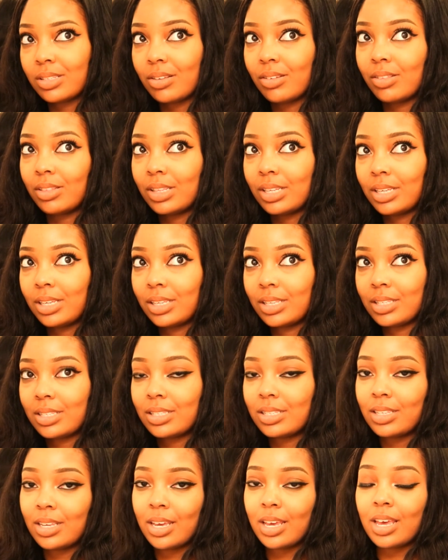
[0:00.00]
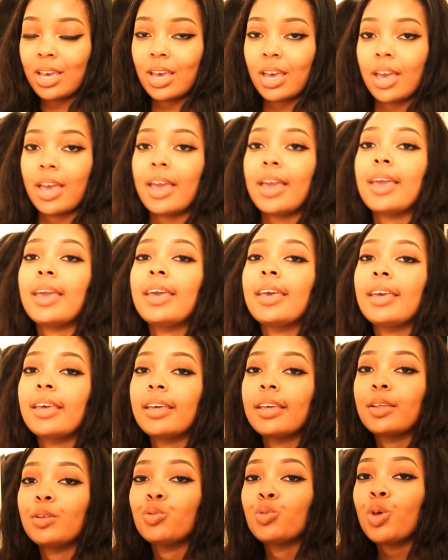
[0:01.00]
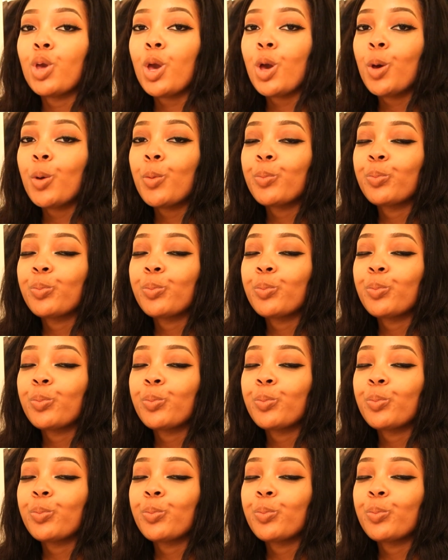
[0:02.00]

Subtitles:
on this. And yeah.